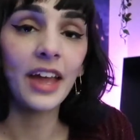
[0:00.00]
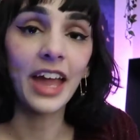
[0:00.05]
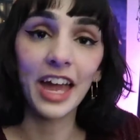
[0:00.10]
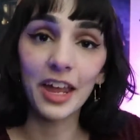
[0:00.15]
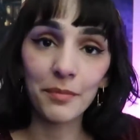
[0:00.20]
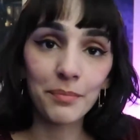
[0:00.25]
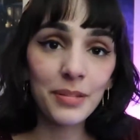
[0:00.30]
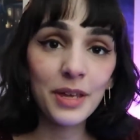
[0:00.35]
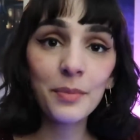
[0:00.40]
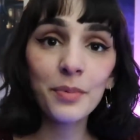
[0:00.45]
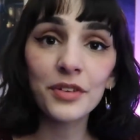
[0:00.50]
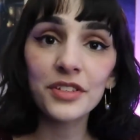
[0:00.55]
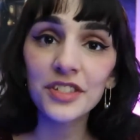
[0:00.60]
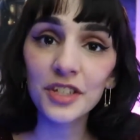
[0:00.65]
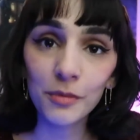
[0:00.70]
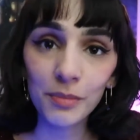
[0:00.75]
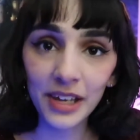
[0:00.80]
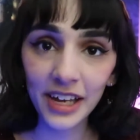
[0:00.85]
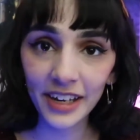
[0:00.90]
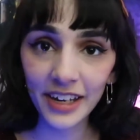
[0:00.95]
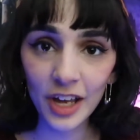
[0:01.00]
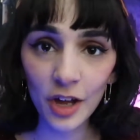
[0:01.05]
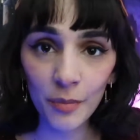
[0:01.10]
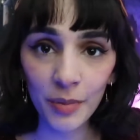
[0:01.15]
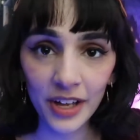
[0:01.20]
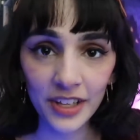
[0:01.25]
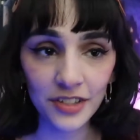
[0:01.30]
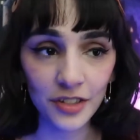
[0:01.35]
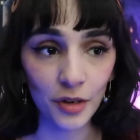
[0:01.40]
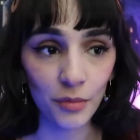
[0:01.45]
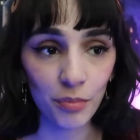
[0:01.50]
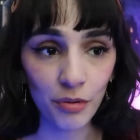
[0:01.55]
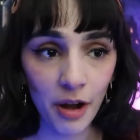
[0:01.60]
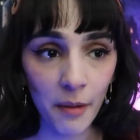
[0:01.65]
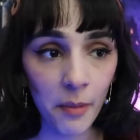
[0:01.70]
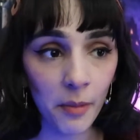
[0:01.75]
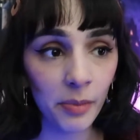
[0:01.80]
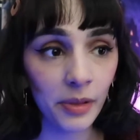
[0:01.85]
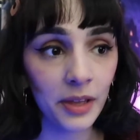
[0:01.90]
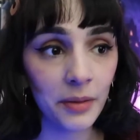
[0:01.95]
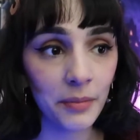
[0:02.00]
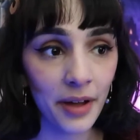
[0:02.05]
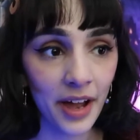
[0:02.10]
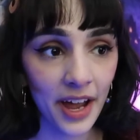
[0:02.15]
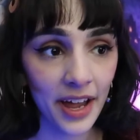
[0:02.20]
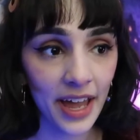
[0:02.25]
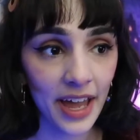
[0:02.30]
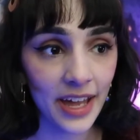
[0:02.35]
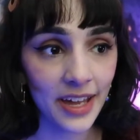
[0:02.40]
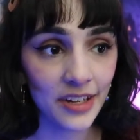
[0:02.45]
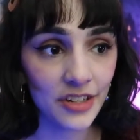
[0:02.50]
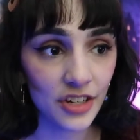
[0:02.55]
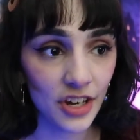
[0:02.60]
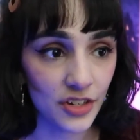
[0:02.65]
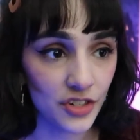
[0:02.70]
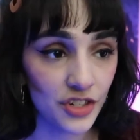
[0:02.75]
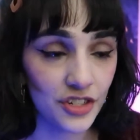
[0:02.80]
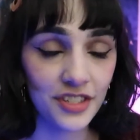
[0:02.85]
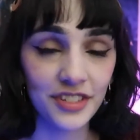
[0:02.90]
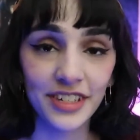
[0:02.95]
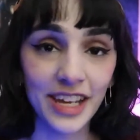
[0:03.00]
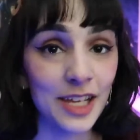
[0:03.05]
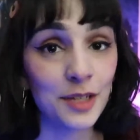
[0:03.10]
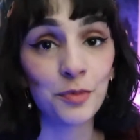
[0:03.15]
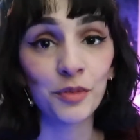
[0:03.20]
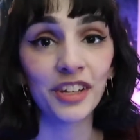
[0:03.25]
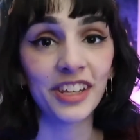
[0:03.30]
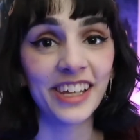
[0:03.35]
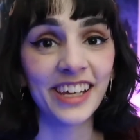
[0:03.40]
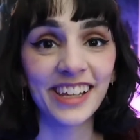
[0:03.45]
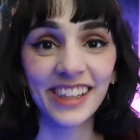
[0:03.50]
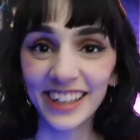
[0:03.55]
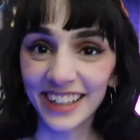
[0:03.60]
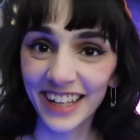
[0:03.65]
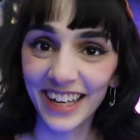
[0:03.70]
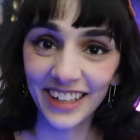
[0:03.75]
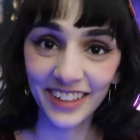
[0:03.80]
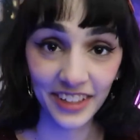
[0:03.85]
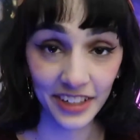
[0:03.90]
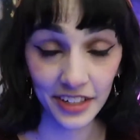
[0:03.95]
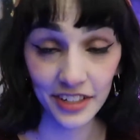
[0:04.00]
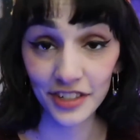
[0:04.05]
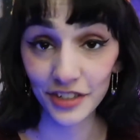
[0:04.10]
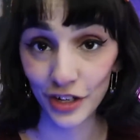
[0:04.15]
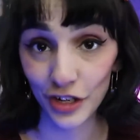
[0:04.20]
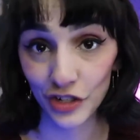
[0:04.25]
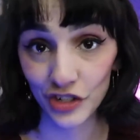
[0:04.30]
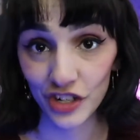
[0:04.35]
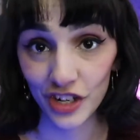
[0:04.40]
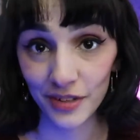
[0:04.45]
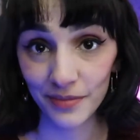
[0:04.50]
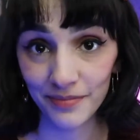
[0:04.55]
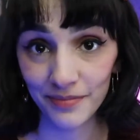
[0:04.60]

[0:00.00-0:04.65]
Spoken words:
and people still playing Neopets are probably my age and just desperately clinging to nostalgia.